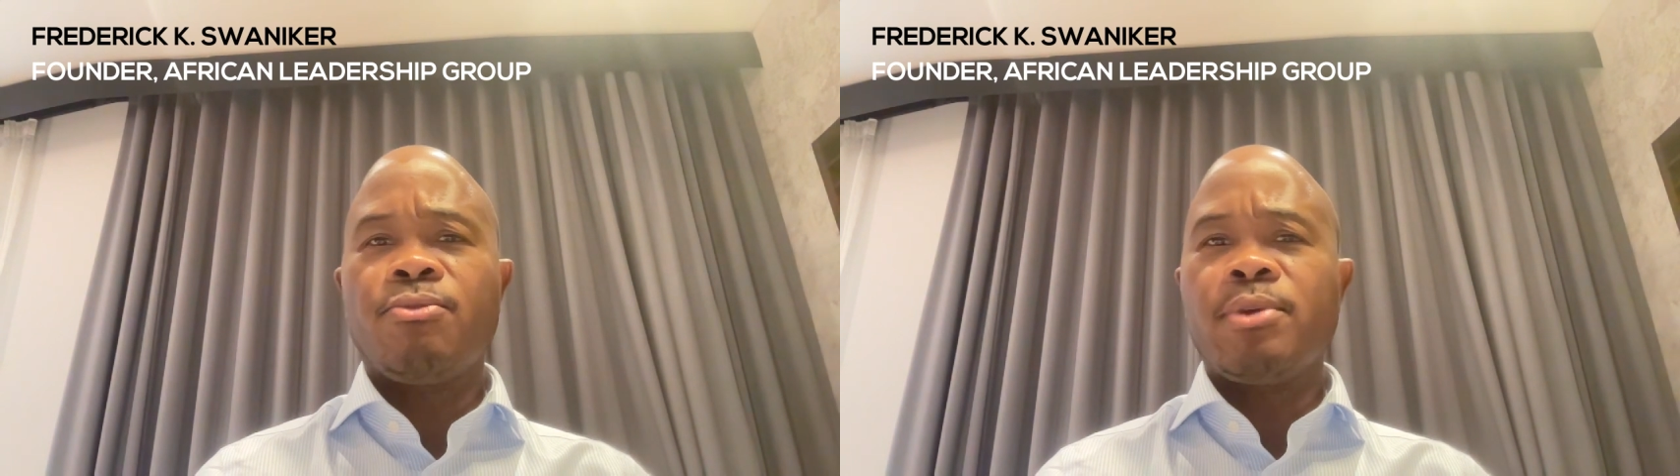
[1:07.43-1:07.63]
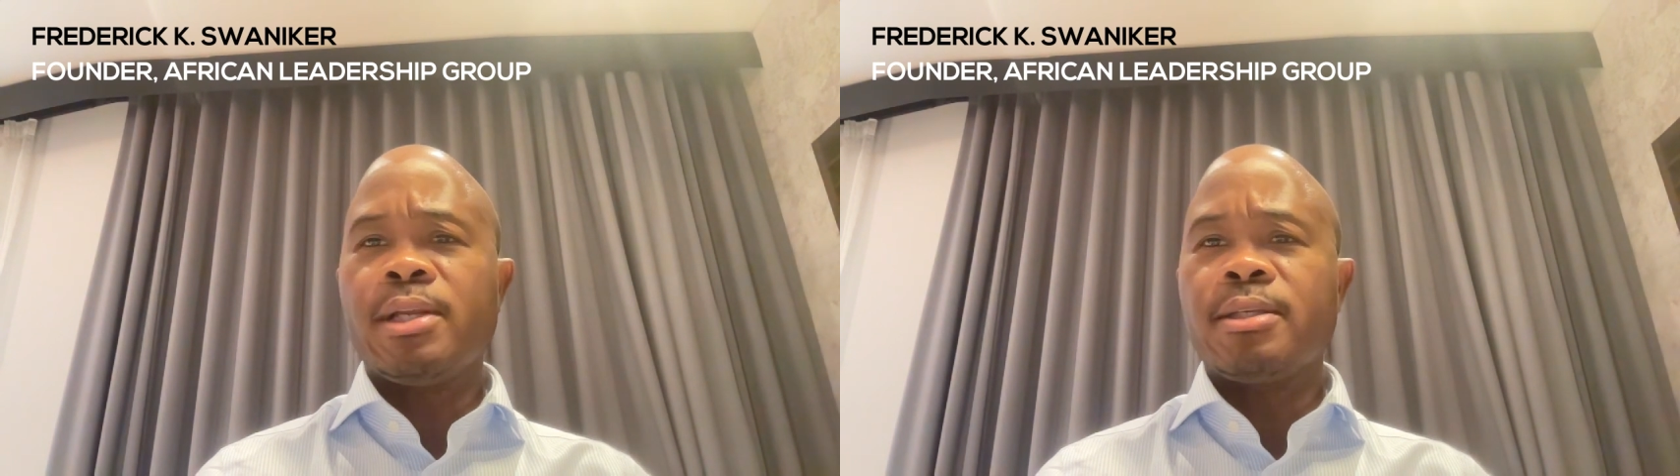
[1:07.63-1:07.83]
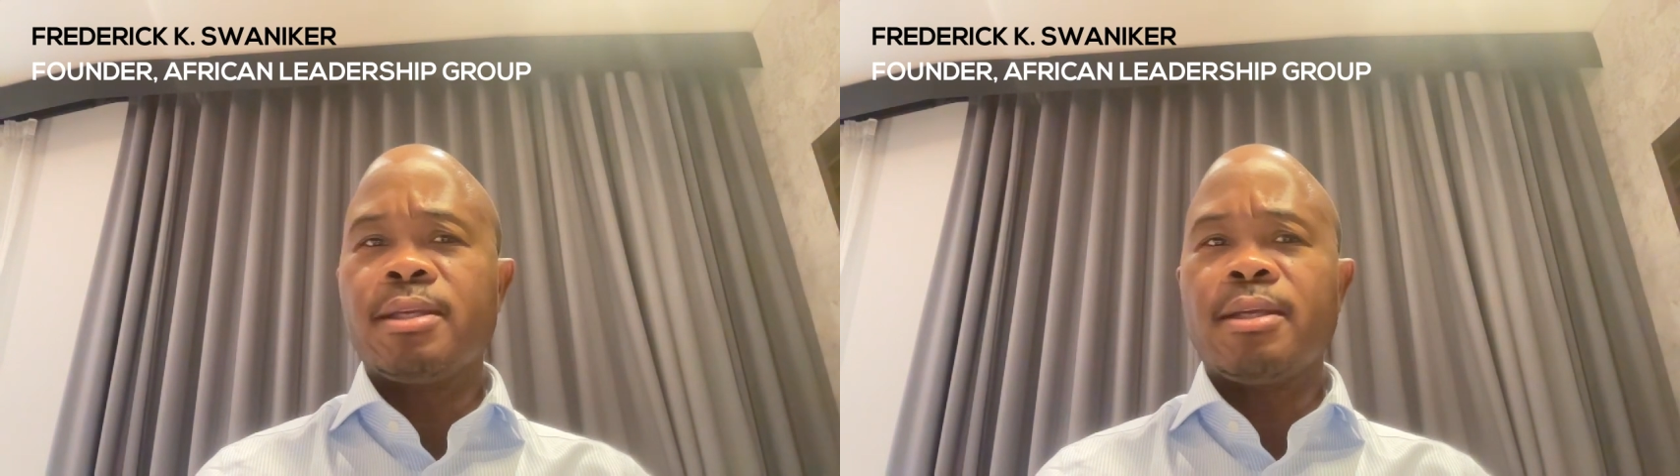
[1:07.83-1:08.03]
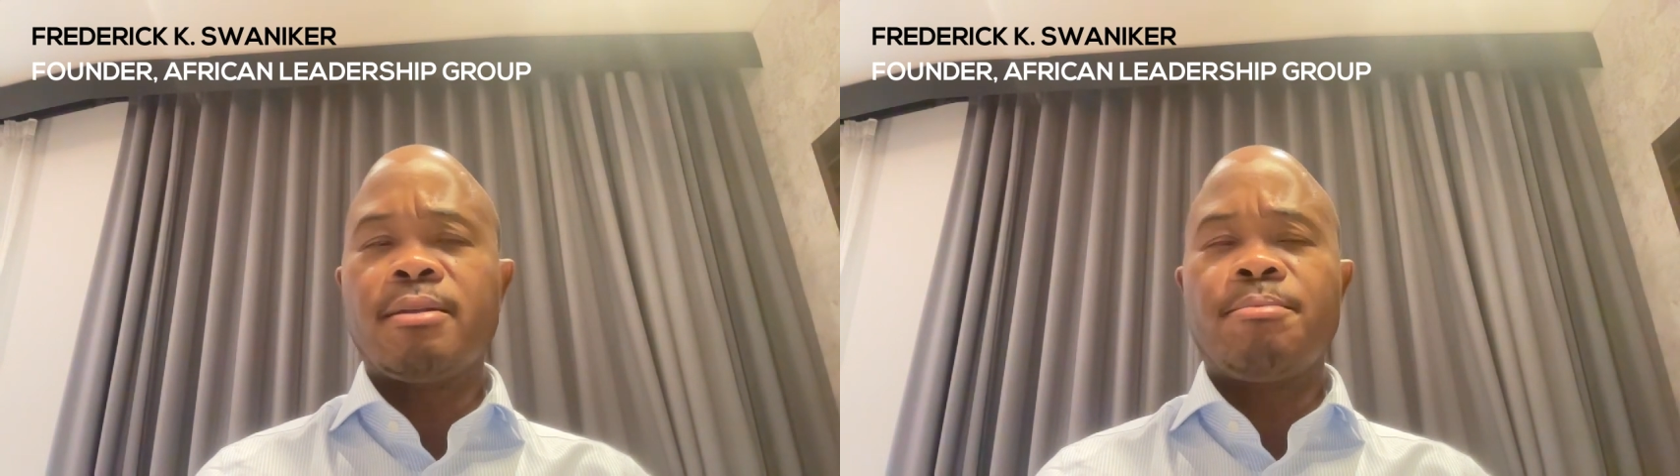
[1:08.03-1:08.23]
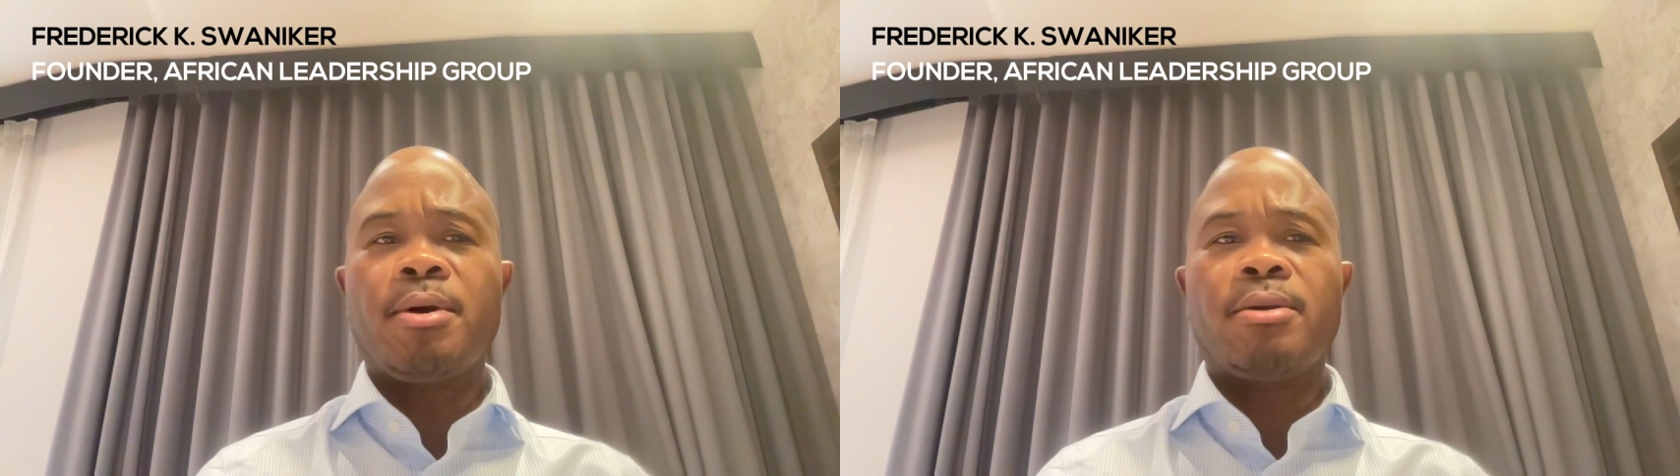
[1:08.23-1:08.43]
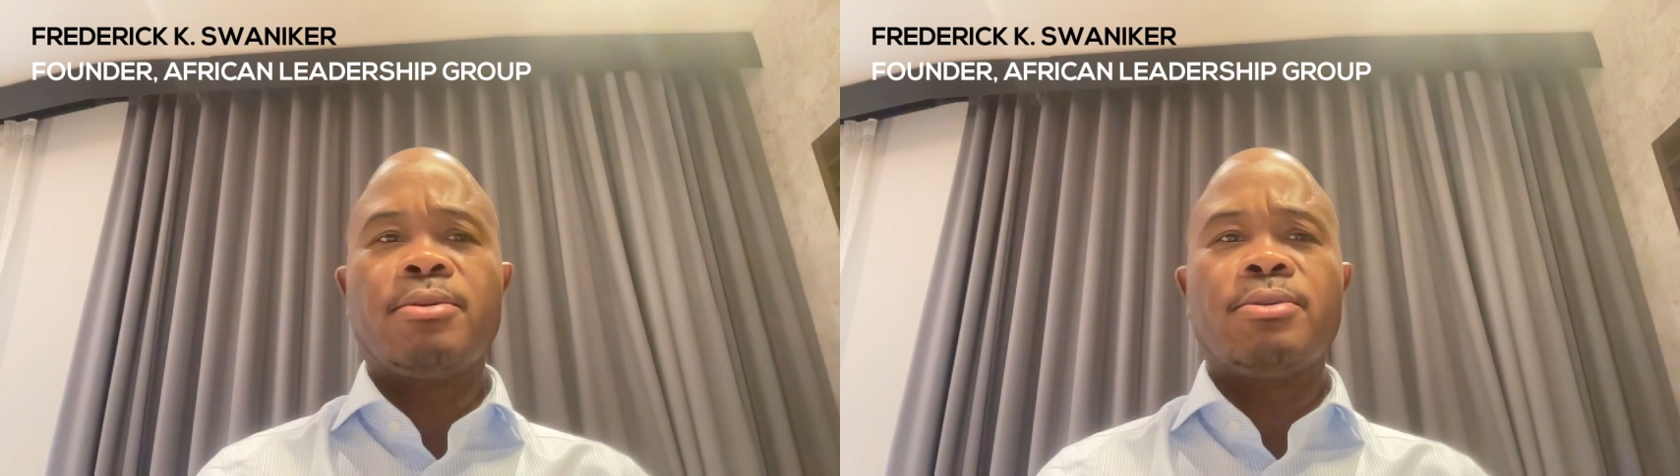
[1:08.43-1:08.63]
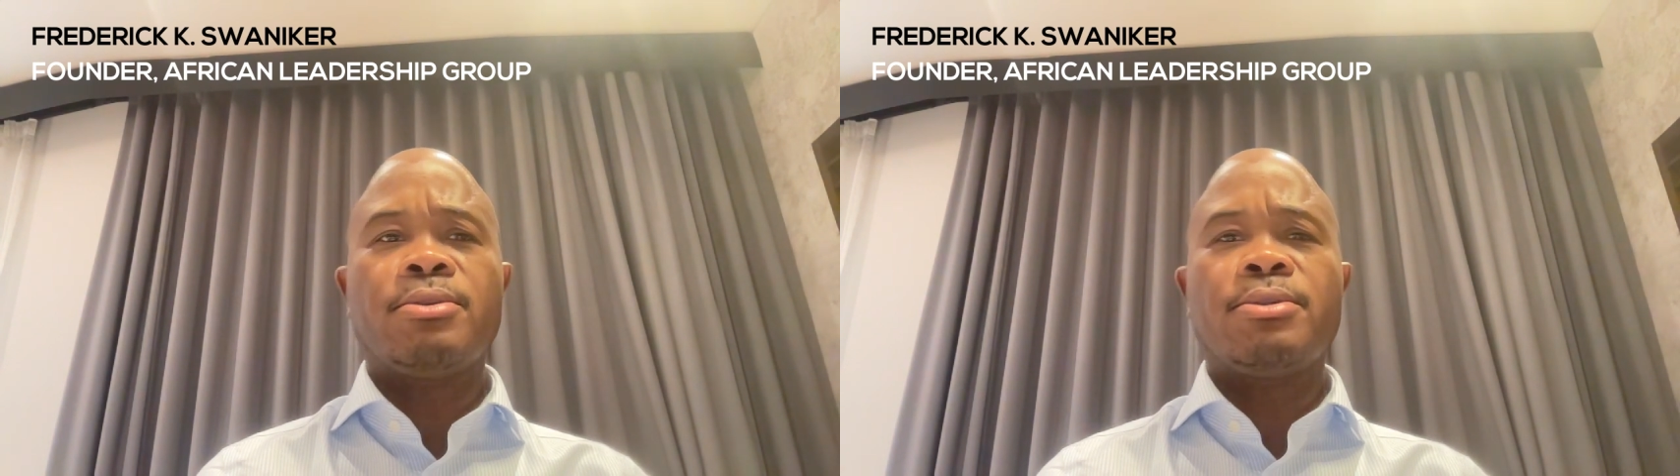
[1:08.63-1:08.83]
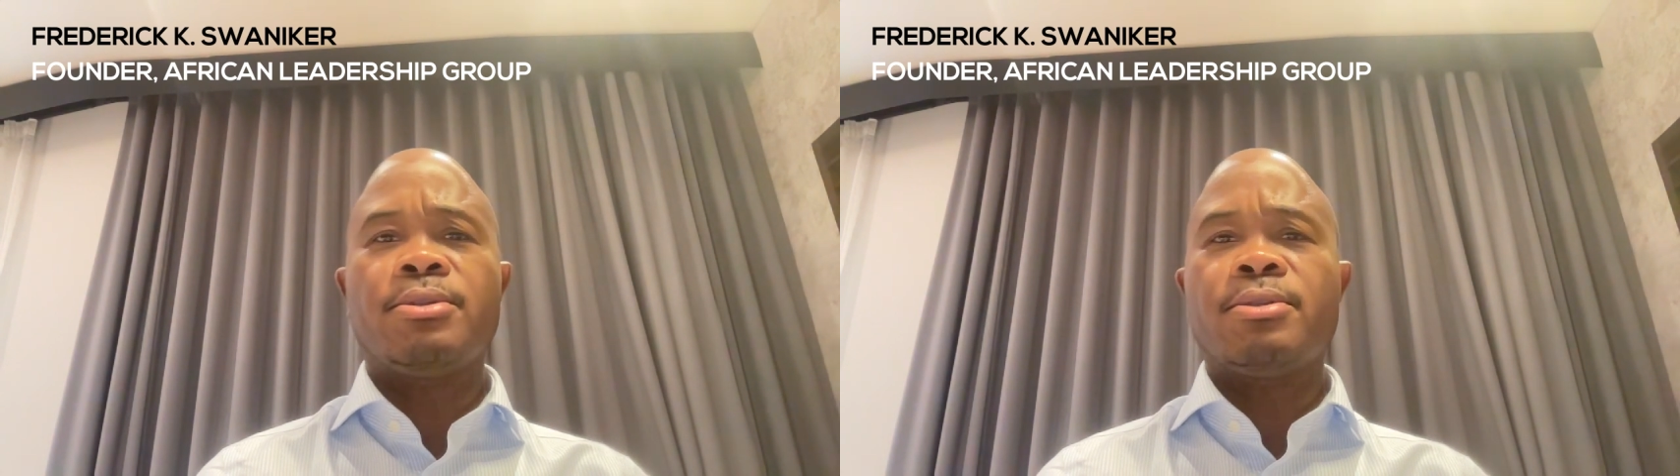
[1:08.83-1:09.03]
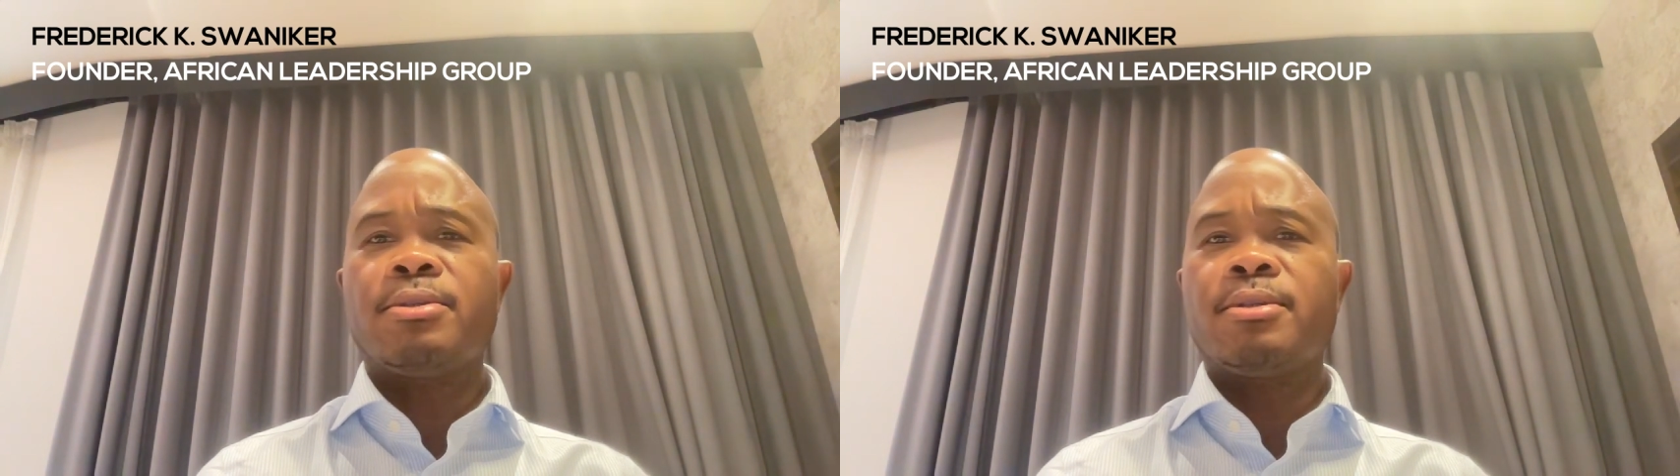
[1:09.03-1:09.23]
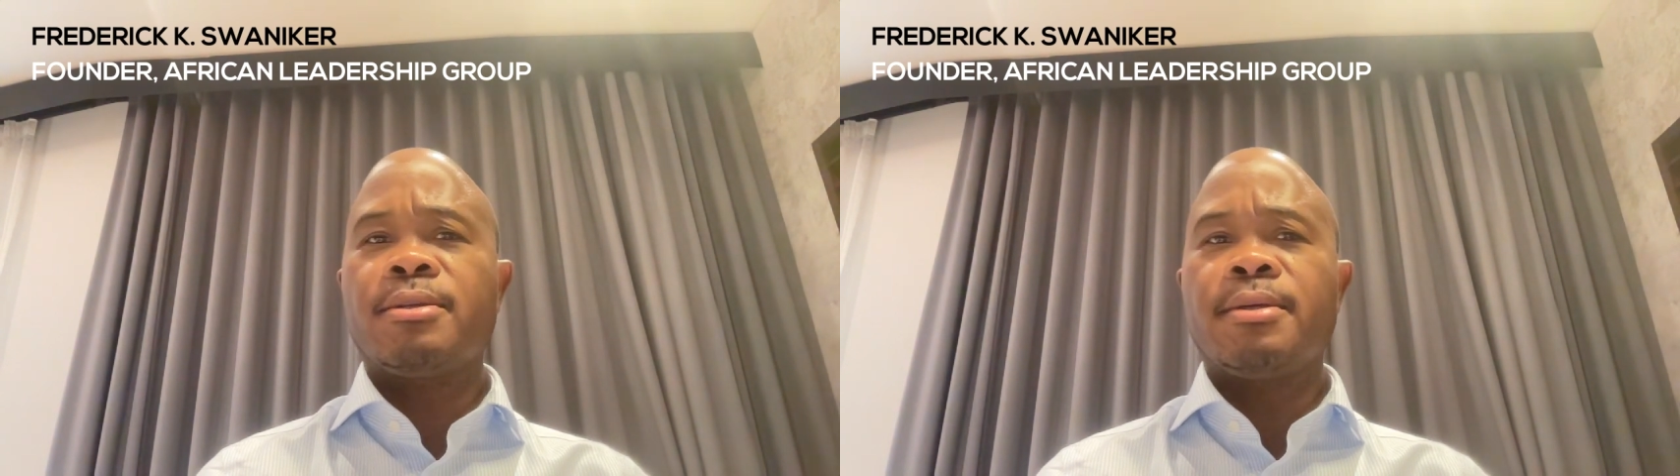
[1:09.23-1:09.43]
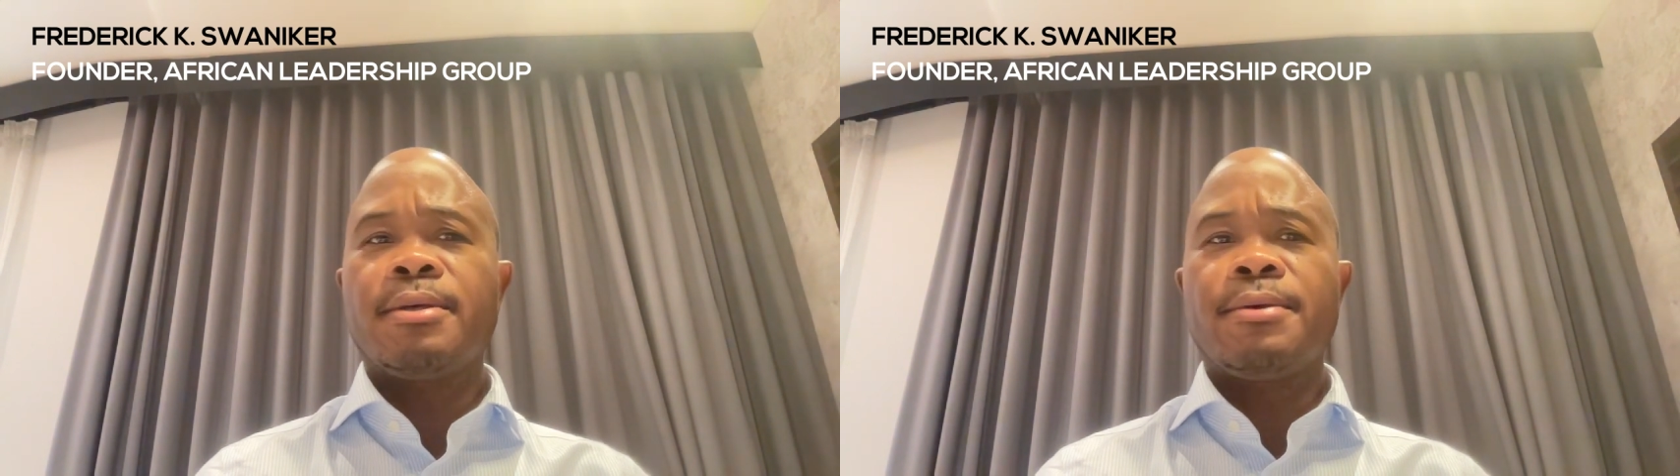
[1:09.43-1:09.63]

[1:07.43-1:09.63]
real estate partners,